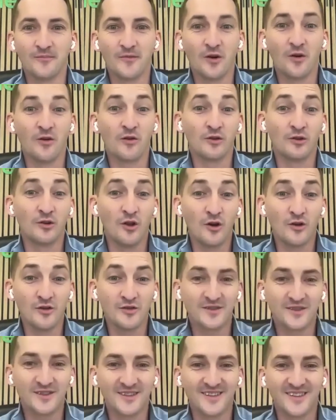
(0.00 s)
or
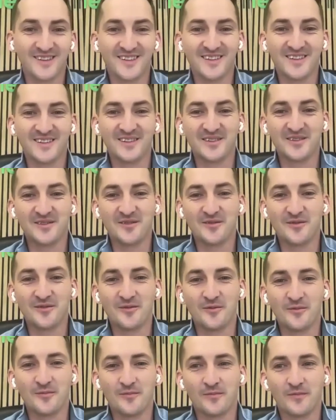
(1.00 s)
lost
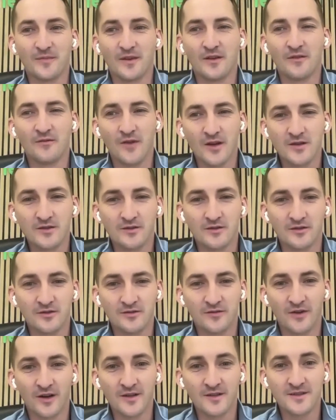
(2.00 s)
investors'
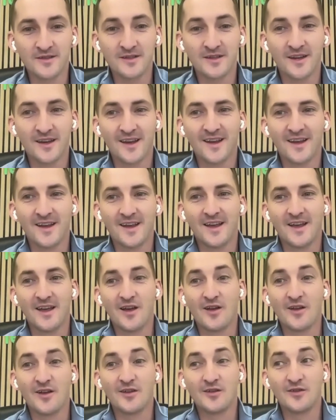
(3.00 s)
funds
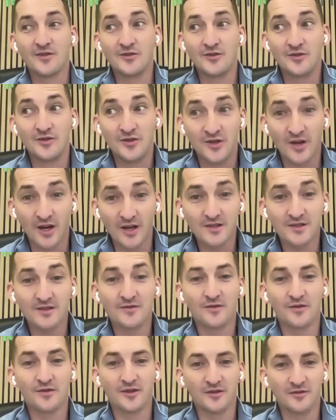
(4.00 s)

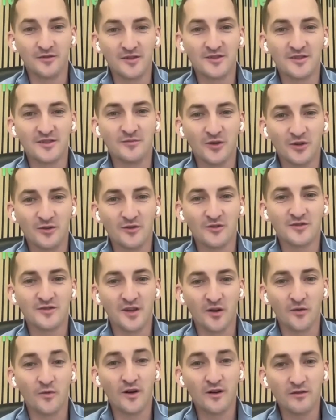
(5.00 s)
just for the reason
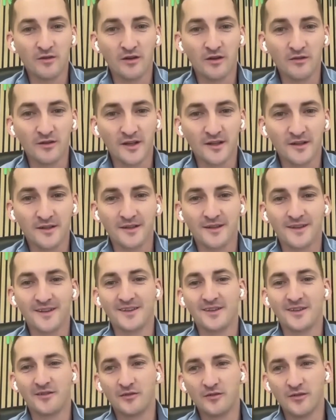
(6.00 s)
because they were regulated.
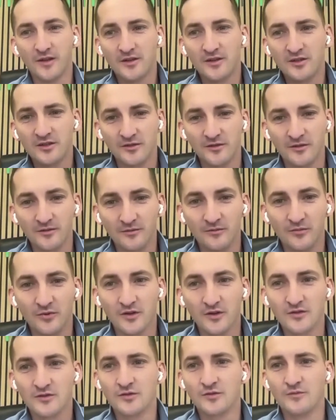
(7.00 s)
And the regulation
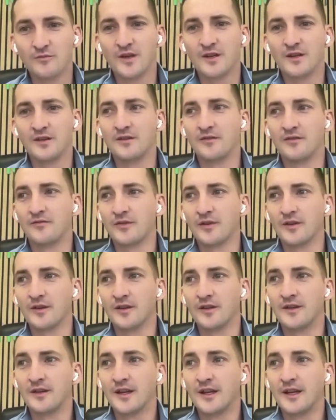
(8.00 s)
brings you many
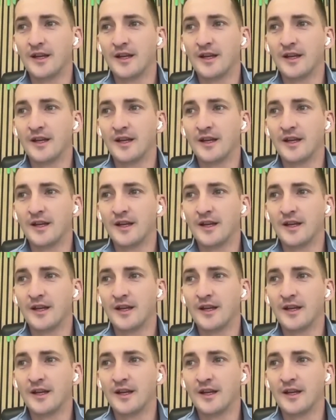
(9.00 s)
different